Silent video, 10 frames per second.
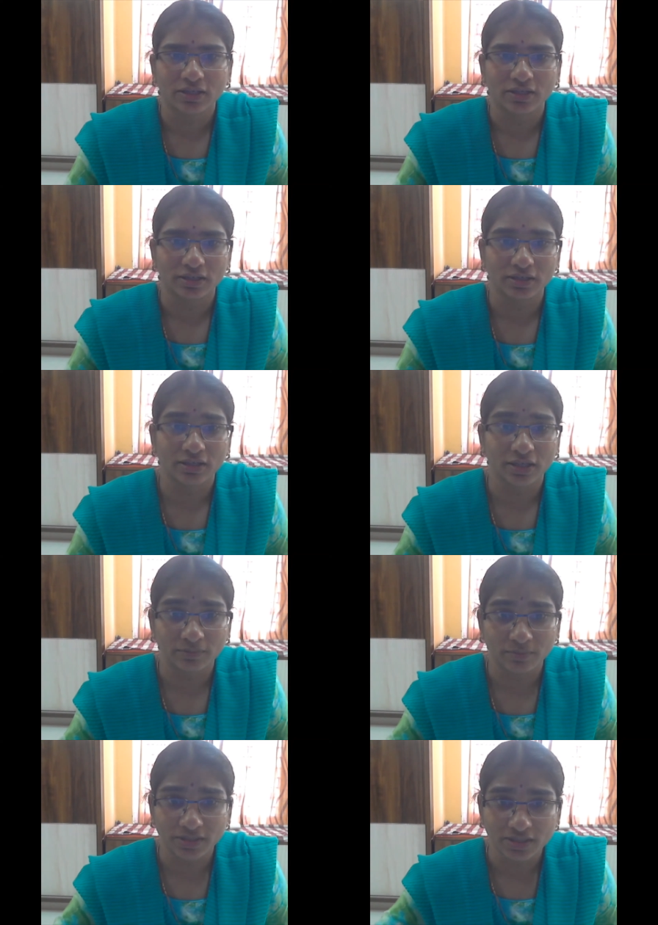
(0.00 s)

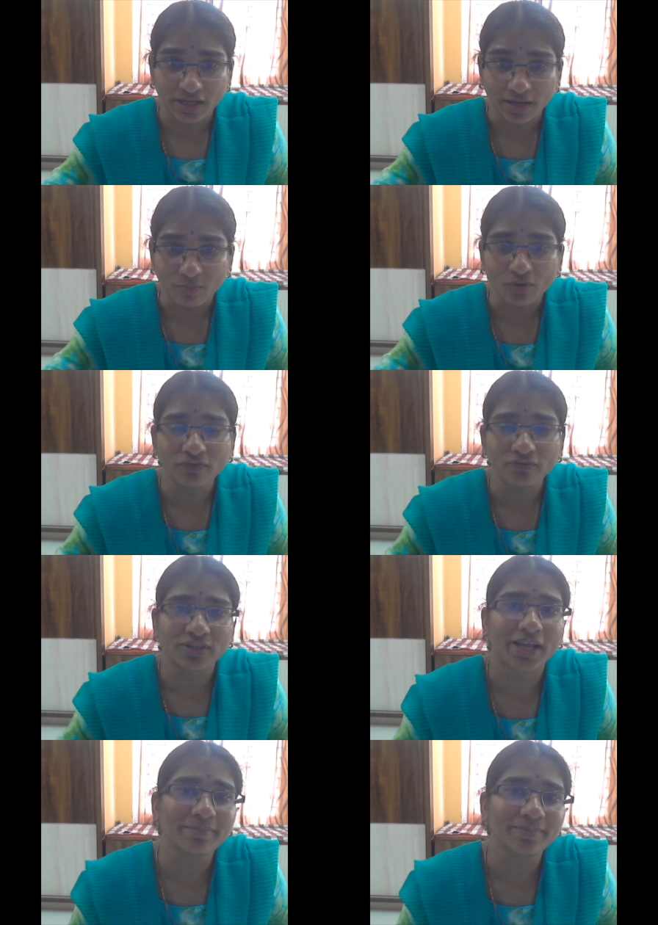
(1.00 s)
that means the number of
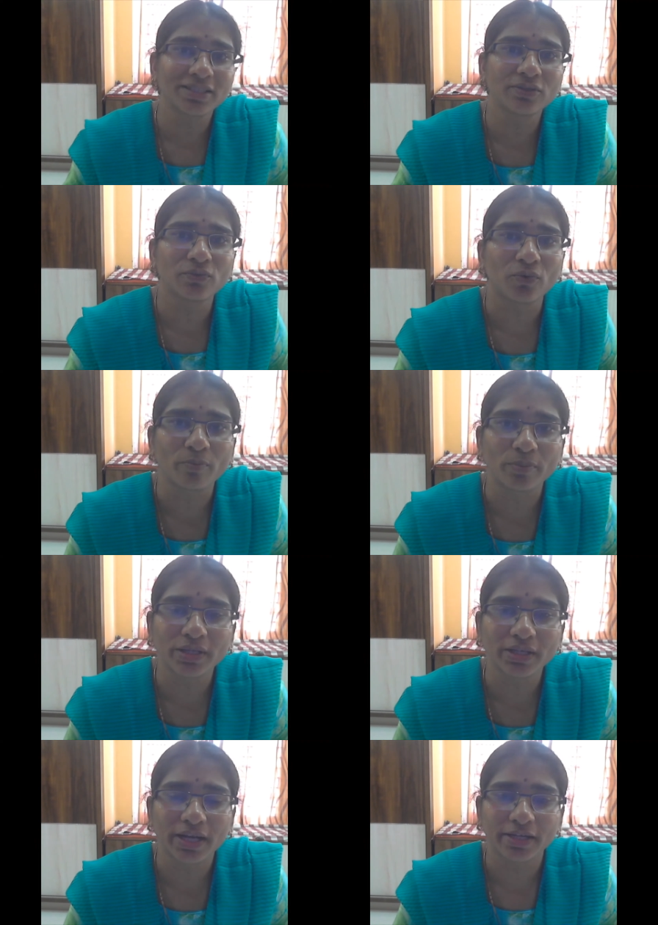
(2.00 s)
times they
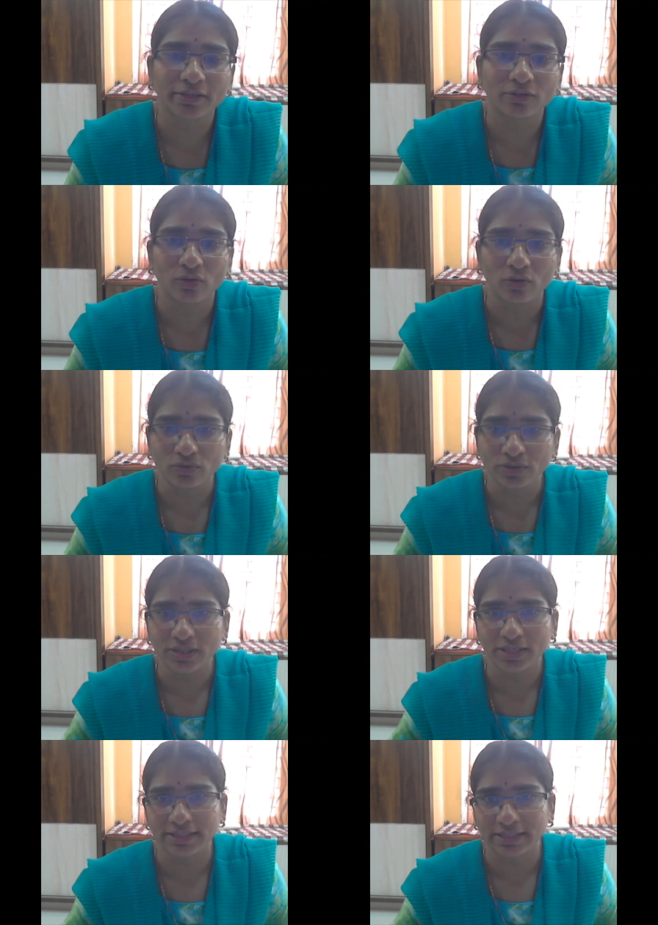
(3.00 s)
open and close
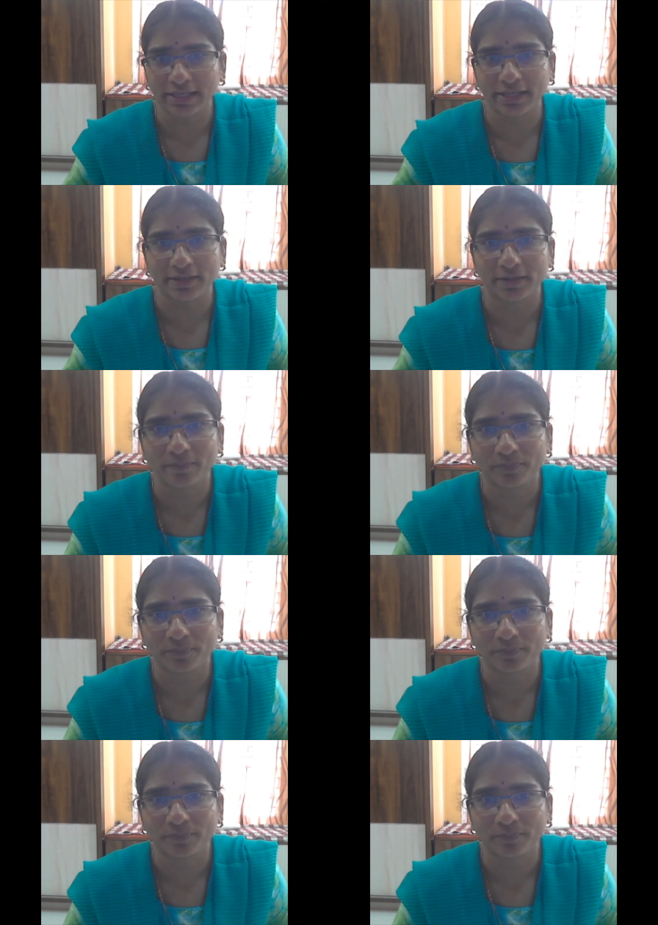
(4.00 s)
in a second,